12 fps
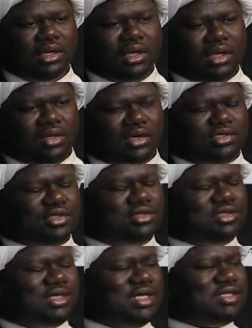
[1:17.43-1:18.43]
It also
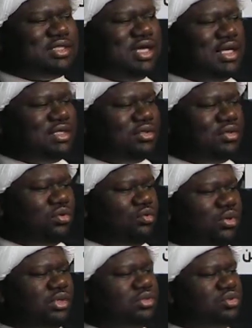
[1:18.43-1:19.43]
says that
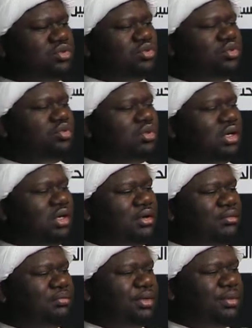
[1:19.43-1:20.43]
when
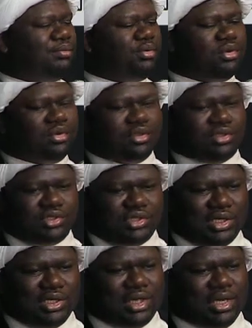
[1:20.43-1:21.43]
two people
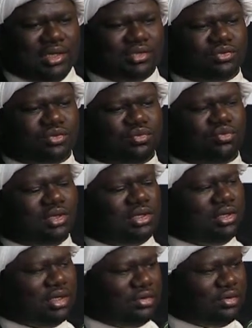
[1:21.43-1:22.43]
shake hands with one
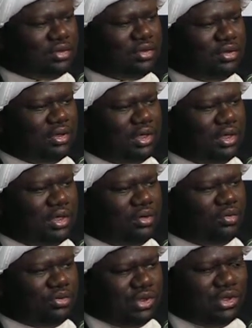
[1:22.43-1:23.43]
another,
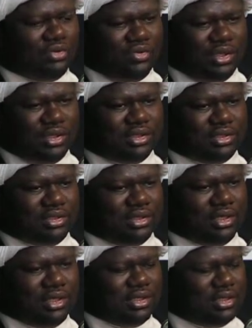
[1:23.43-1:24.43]
when they greet
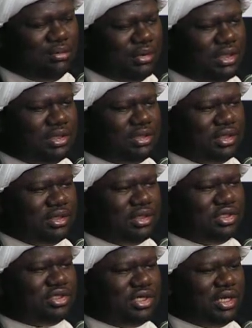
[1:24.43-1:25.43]
and they meet and
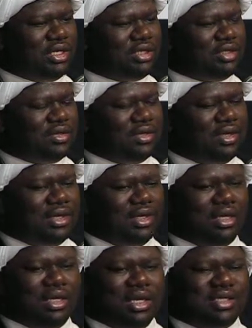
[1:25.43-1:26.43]
they shake,
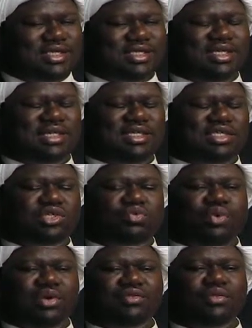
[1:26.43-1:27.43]
it says that this is
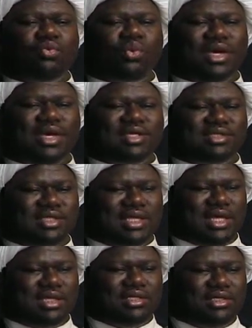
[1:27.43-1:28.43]
one of the ways
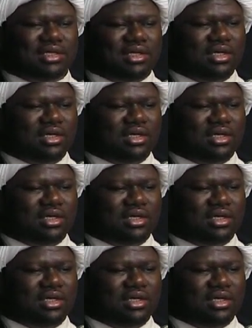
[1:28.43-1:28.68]
that